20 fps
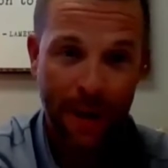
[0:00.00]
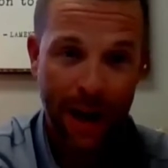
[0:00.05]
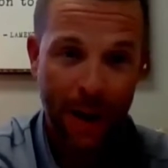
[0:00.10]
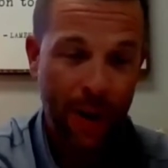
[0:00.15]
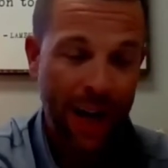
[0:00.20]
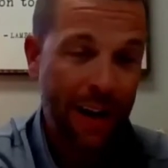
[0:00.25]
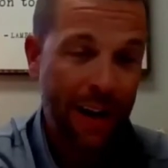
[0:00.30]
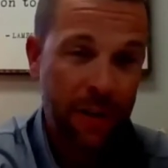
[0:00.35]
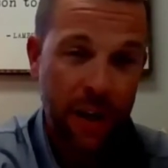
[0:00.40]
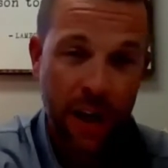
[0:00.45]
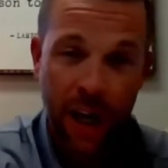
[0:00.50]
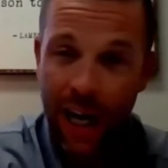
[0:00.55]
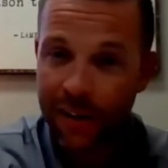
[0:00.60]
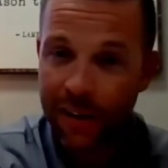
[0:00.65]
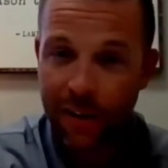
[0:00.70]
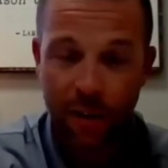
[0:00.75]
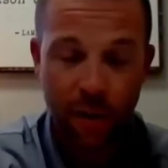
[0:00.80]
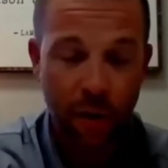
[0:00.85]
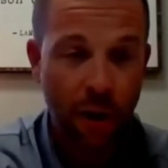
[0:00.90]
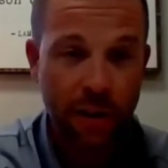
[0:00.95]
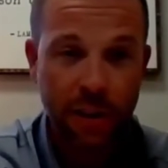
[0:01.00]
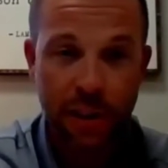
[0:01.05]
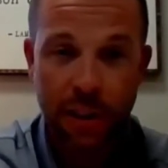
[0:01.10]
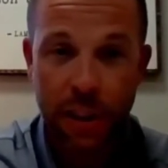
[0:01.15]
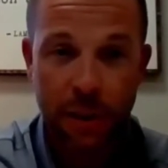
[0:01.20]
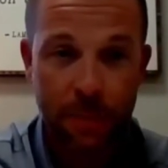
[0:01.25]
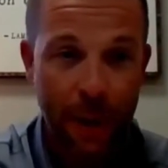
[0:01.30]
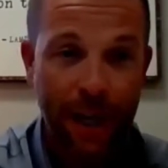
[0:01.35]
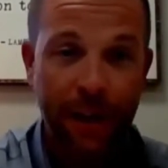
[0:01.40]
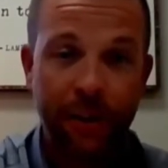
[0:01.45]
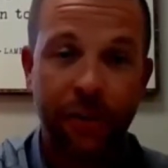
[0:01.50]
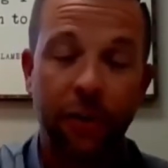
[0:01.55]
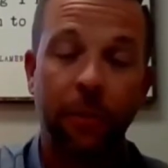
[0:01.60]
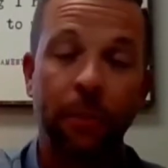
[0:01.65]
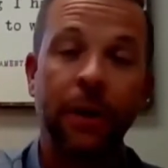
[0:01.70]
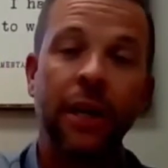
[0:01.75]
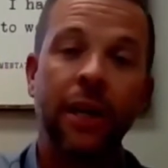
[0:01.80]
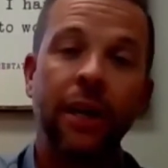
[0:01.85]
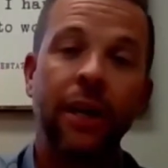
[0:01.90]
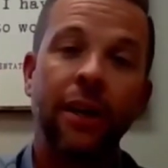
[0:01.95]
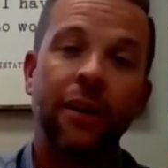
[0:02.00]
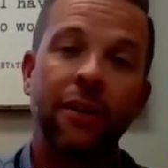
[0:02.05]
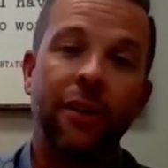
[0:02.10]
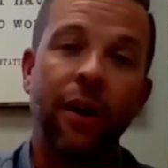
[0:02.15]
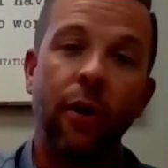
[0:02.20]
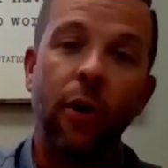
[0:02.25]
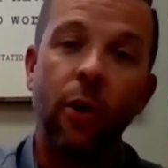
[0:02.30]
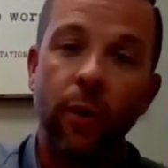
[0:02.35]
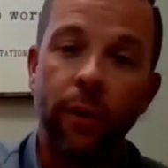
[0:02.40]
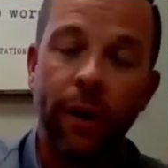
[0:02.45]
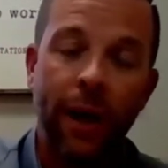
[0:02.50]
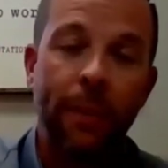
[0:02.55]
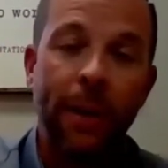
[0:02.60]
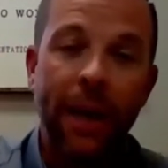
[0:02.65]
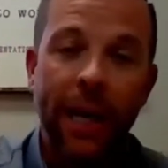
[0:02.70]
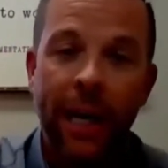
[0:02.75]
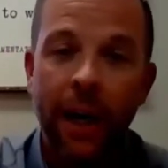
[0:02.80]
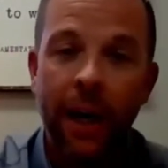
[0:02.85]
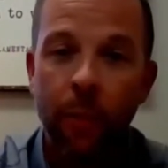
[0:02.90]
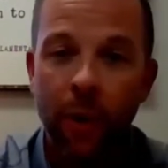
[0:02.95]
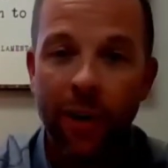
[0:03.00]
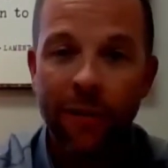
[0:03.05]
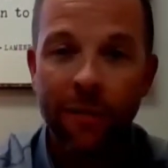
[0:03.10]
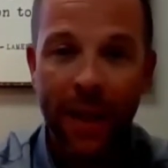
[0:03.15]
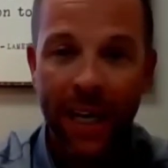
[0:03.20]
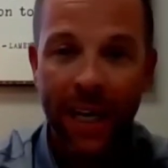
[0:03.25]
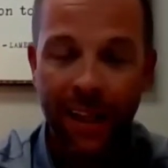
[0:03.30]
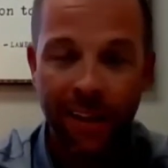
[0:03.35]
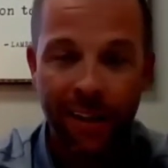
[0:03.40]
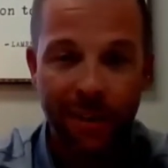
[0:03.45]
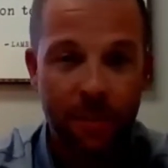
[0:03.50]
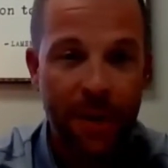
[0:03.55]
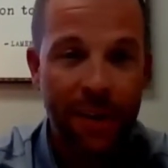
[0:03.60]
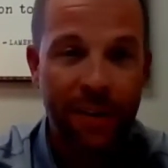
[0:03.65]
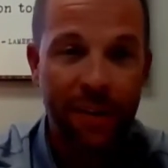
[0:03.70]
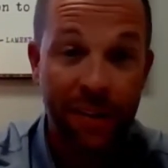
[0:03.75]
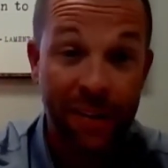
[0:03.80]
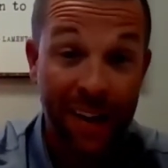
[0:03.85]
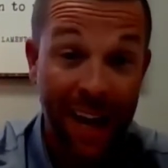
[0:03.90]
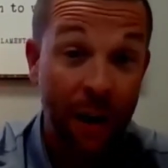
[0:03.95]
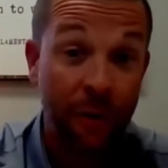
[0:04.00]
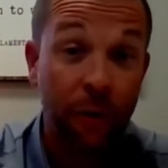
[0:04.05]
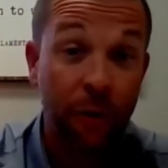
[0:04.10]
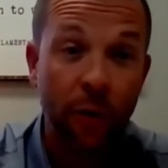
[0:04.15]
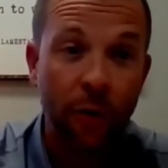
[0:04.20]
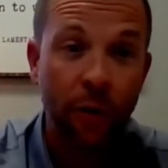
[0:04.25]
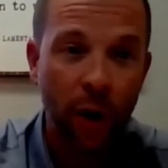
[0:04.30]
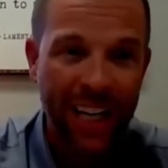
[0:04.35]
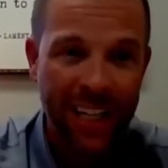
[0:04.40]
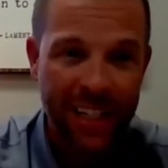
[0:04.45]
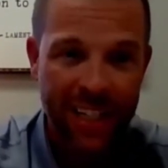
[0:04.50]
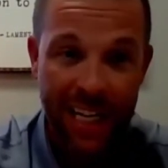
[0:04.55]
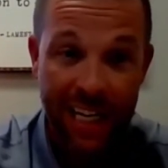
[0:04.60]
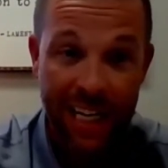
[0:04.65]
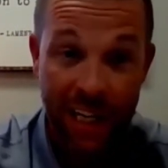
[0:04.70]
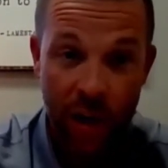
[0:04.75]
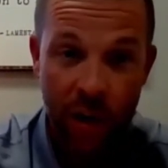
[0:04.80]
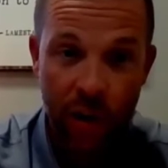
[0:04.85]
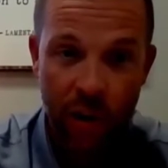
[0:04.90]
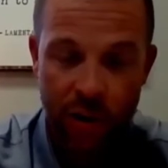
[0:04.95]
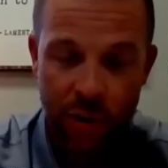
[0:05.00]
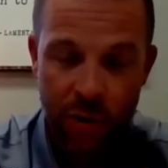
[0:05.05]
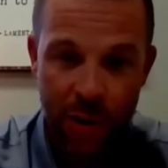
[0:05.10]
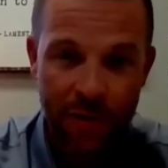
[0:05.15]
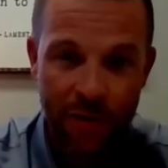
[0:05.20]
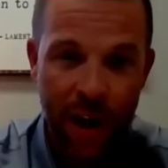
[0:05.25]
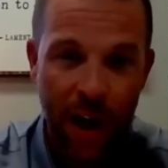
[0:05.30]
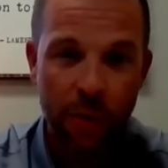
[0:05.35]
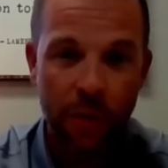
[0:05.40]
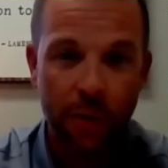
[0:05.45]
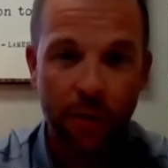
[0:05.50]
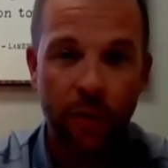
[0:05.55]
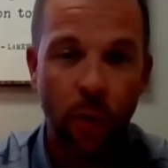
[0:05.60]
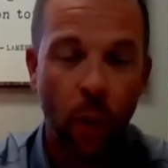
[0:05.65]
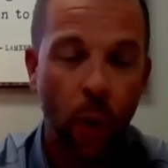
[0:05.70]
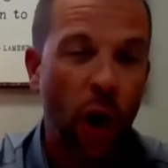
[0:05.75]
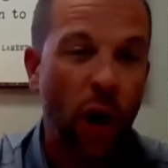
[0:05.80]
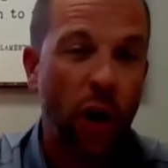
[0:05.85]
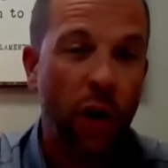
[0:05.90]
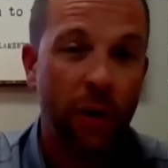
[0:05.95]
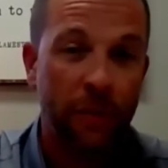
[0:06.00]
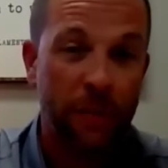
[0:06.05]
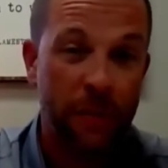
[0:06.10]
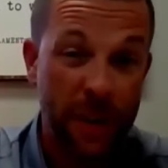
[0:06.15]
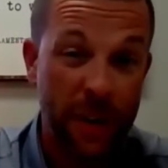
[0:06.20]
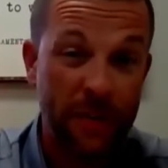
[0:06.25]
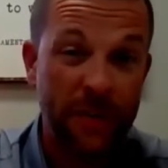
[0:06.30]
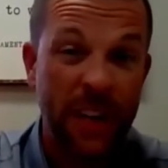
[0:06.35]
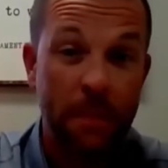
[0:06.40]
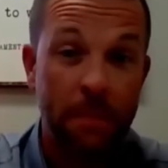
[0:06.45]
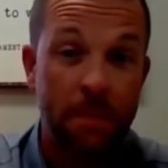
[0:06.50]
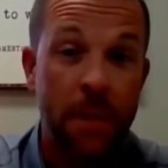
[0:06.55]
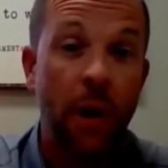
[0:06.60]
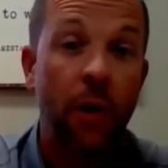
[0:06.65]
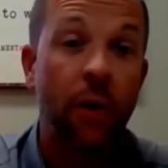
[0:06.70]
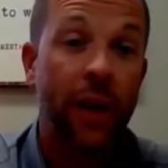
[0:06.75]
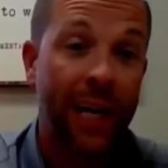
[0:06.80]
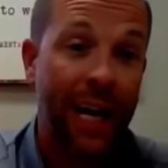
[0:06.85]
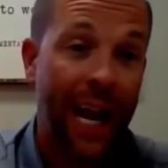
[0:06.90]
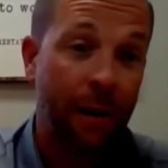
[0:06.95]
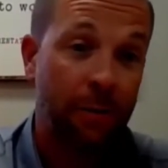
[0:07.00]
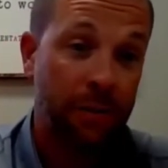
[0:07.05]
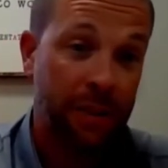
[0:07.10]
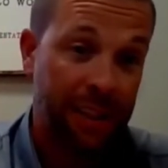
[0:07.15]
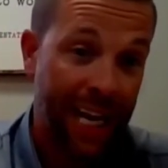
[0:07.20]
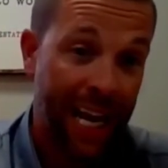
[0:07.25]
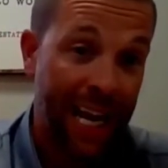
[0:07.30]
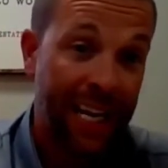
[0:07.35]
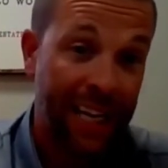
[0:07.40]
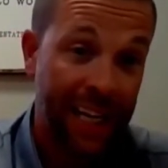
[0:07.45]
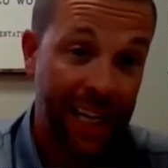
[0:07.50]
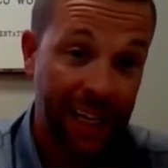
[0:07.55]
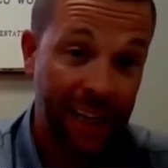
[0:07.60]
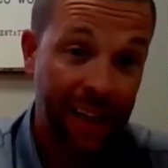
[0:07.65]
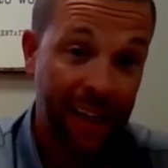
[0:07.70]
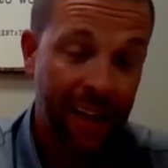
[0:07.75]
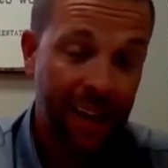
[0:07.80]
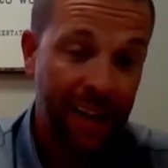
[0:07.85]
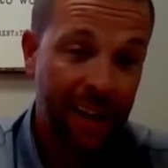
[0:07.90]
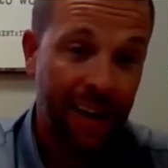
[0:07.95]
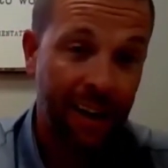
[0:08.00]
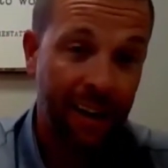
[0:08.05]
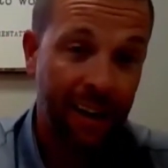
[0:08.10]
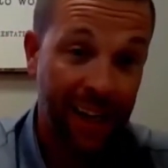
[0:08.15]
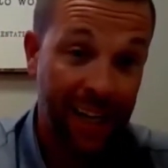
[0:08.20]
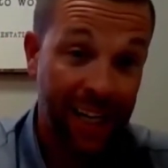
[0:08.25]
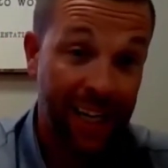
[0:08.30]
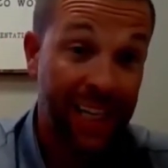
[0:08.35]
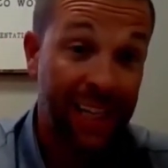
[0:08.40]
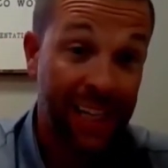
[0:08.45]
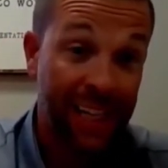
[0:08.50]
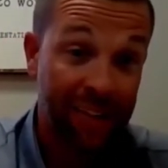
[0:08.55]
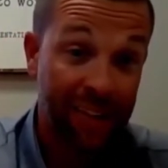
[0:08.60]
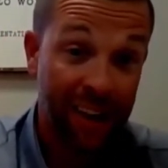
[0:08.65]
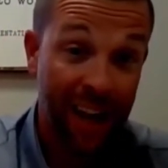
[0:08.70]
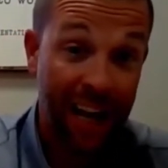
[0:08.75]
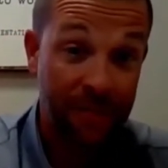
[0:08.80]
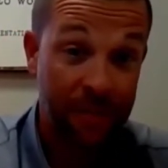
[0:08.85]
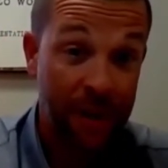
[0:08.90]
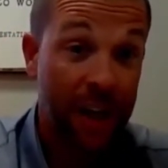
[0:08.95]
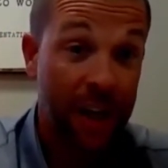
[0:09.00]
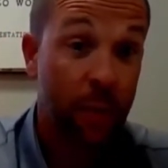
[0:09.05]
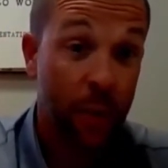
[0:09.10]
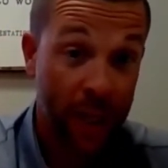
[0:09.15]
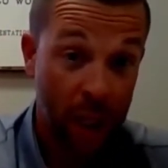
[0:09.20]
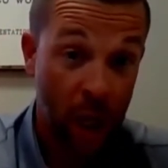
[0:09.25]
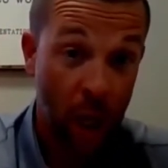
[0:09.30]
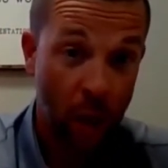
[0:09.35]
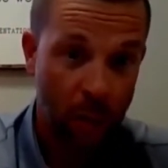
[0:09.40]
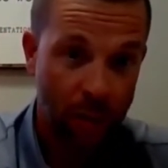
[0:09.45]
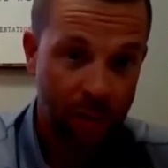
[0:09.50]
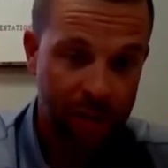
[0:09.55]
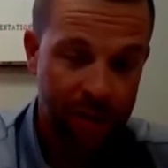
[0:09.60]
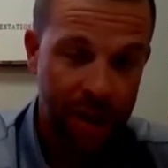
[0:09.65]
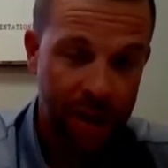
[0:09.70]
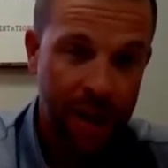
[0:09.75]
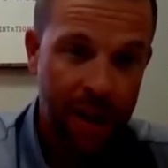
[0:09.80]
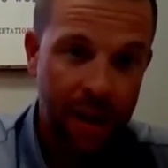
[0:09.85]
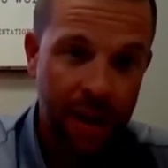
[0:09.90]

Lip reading: We have clients across the spectrum. So M&M, we've been in this business now for over 18 years. We've got over $450 million outstanding in these life equity loans.